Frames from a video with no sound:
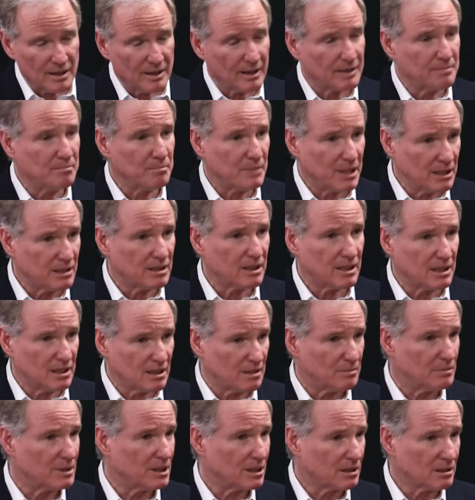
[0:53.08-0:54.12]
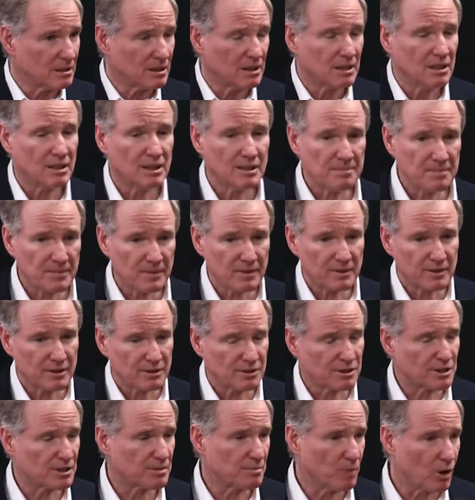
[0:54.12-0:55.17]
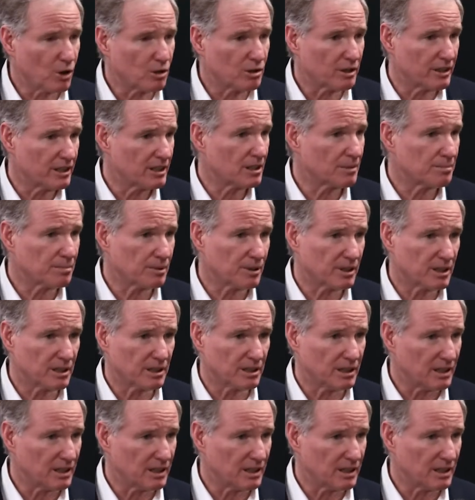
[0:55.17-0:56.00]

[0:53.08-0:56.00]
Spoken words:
meet in the middle. There's smoke on the airplane.